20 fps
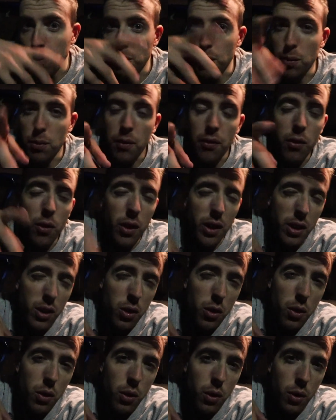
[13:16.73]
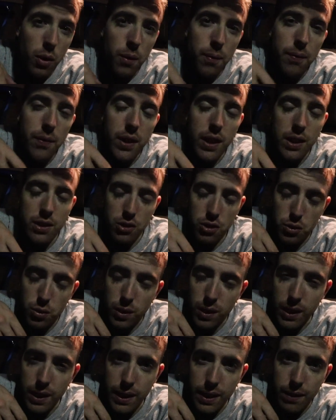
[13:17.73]
But before I go, I just
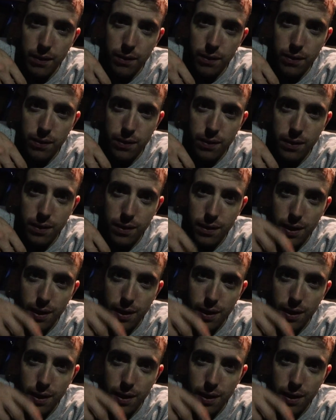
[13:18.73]
want to leave